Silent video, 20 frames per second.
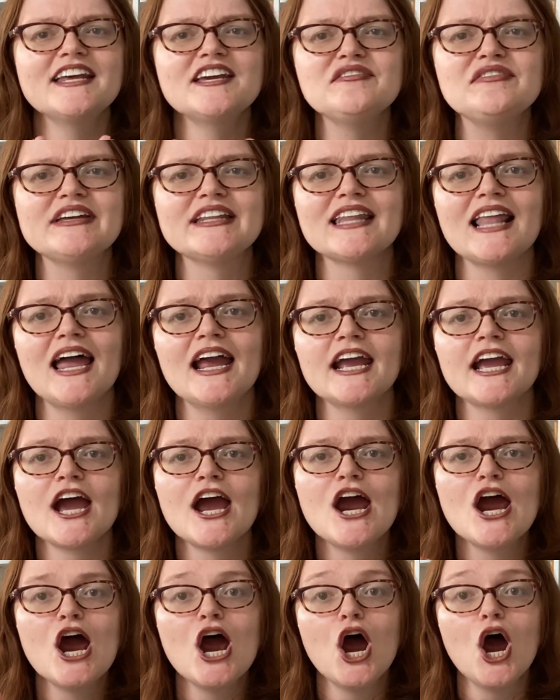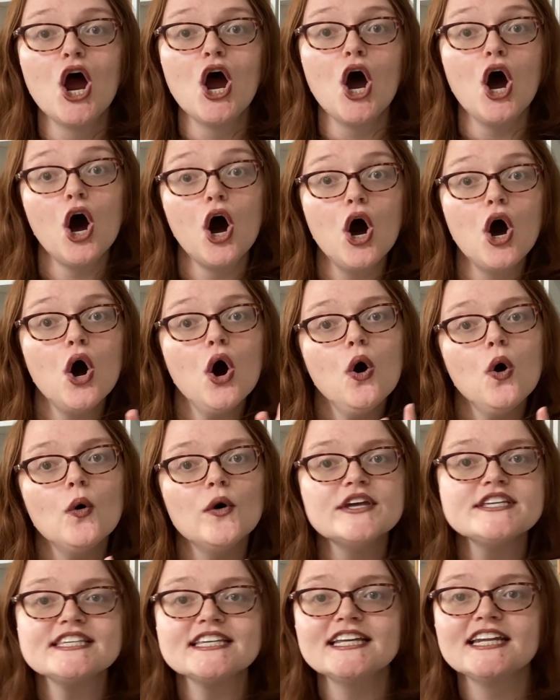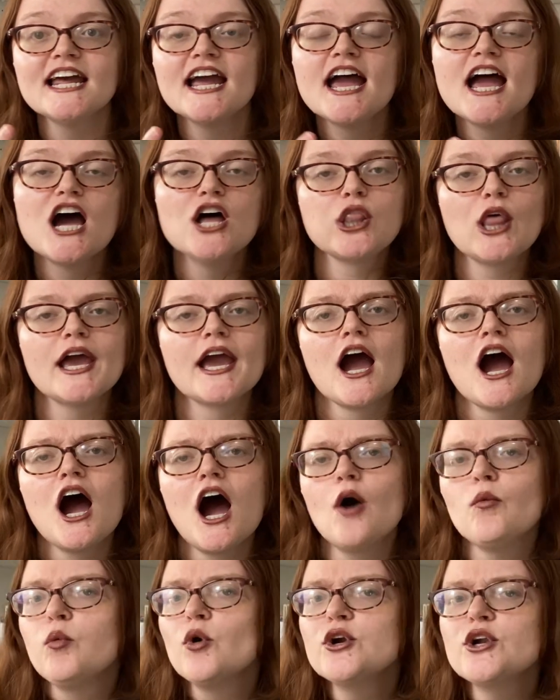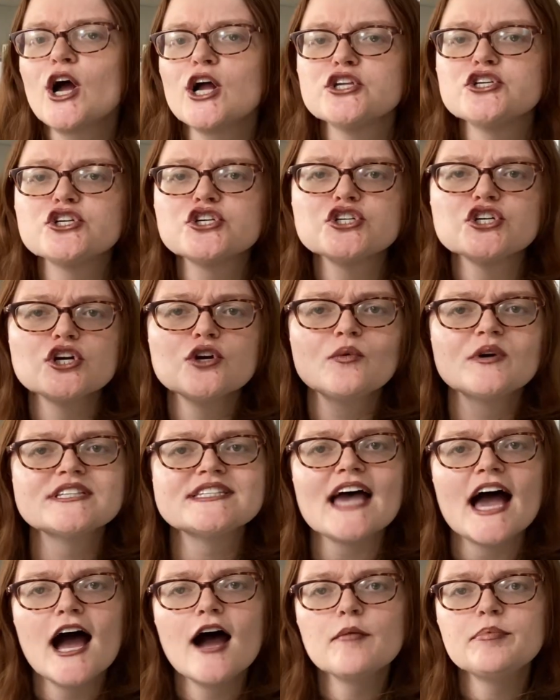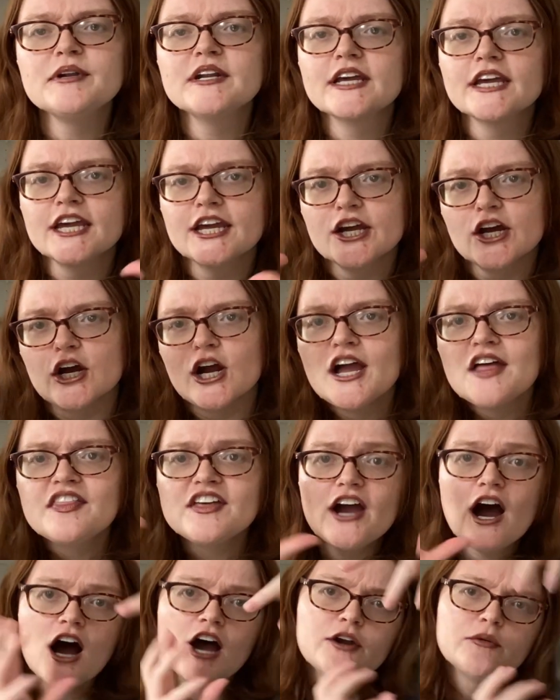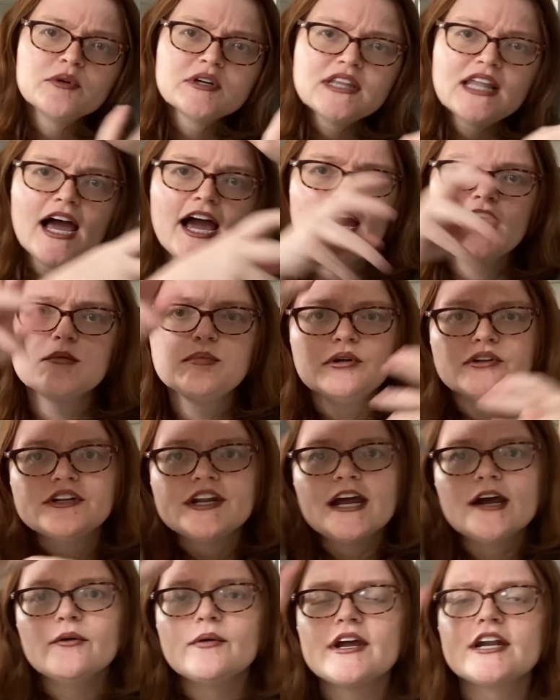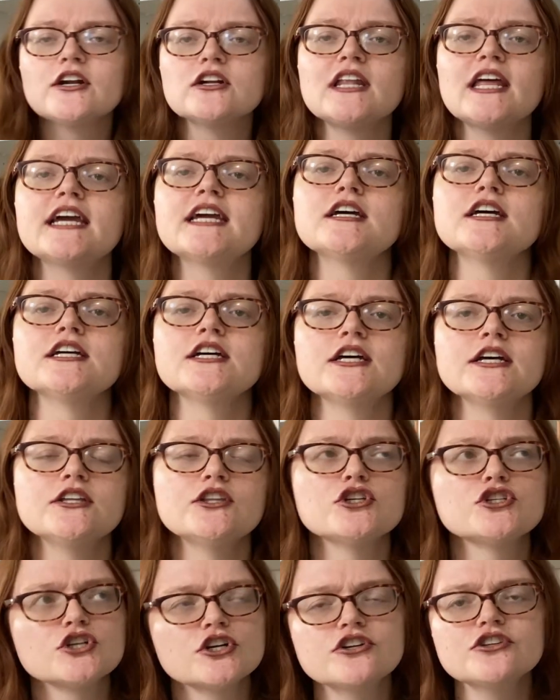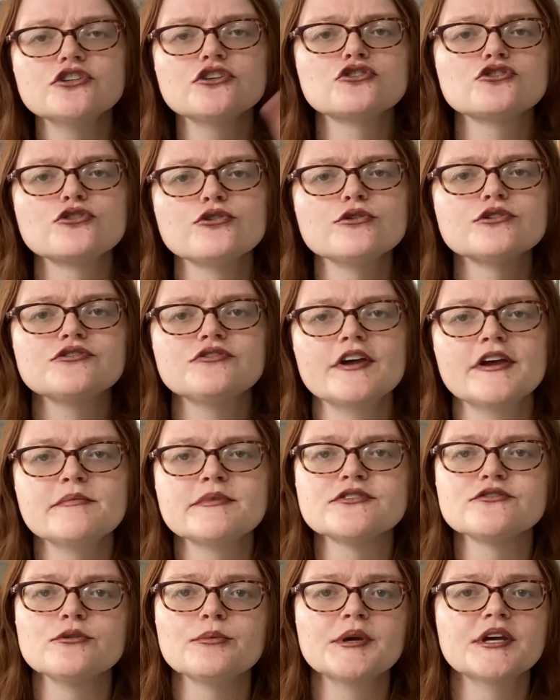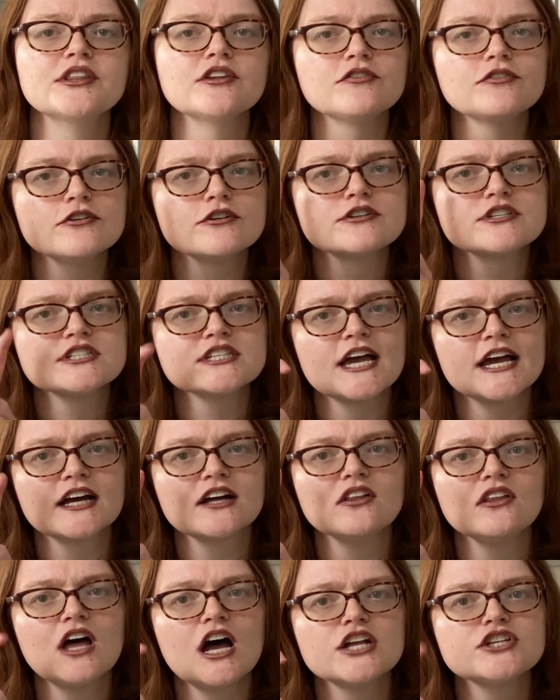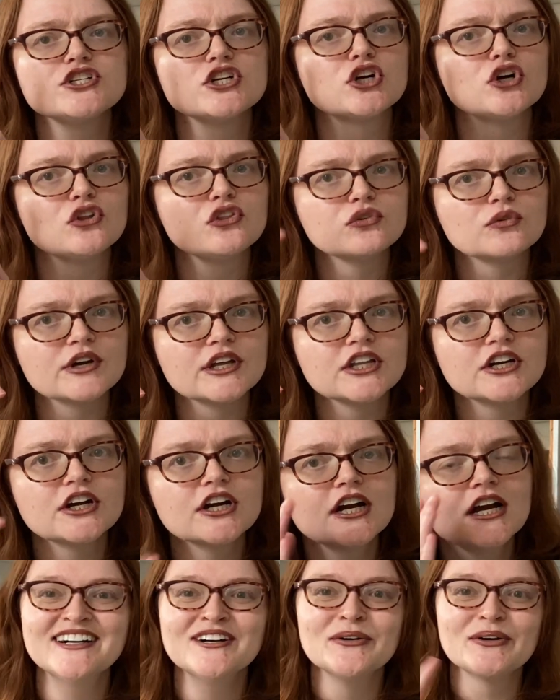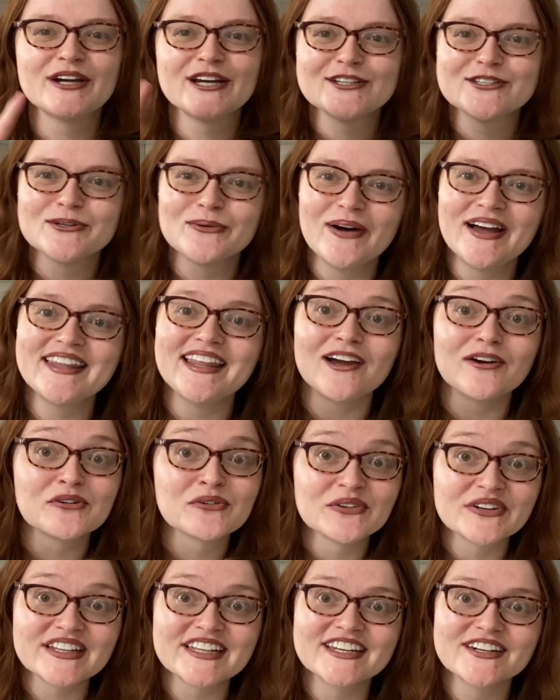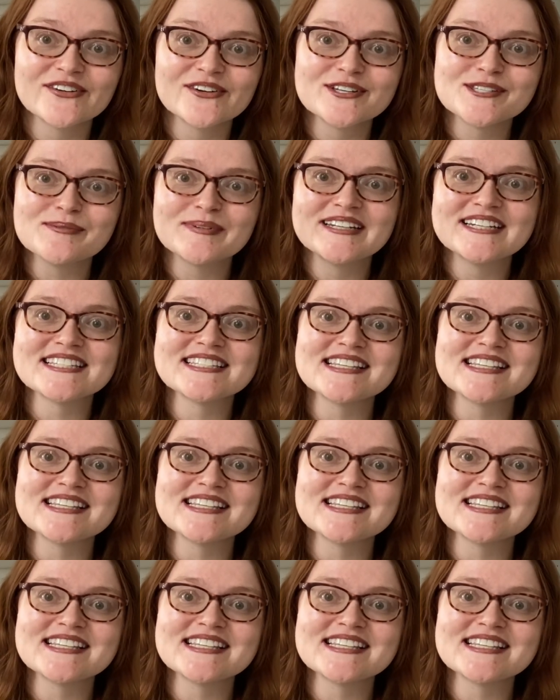even like, oh, is it like, we're not sure what's happening here. The unreliable narrator, like, The Turn of the Screw is famous for being the first psychological thriller. We'll get to why that really annoys me in a